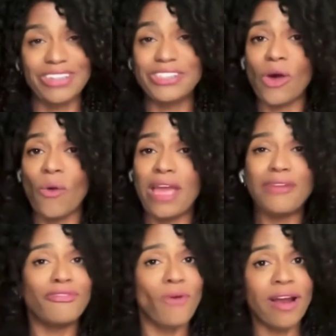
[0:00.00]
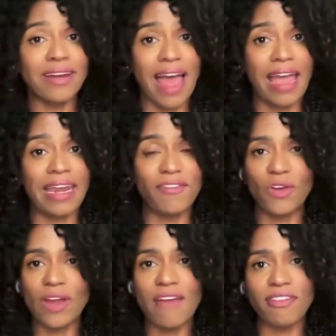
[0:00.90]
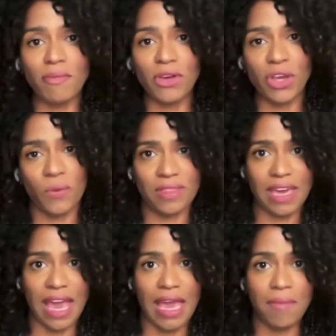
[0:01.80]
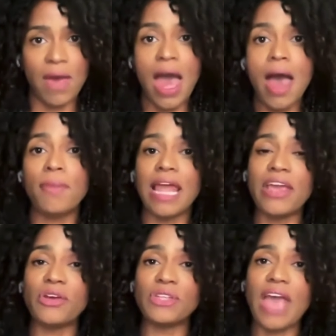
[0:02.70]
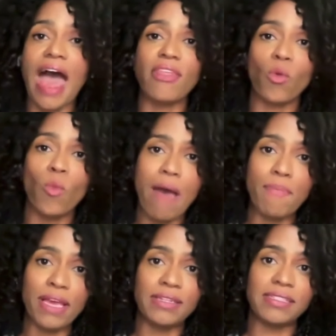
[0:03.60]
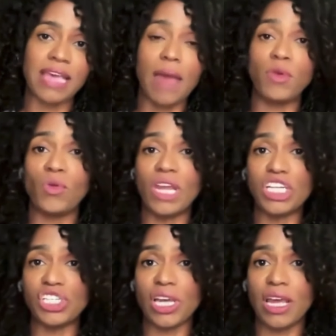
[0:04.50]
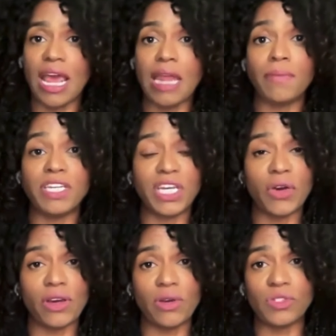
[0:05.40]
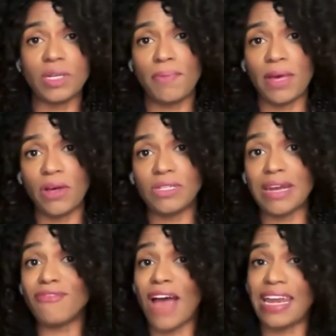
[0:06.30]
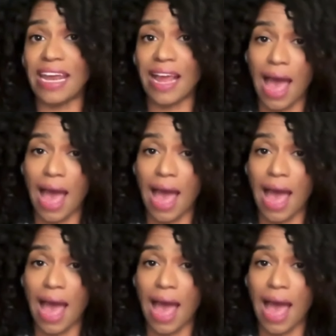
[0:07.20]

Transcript: So, in Fortnite, if you're not familiar with the game, players gather weapons, ammunition, and materials to build and fight in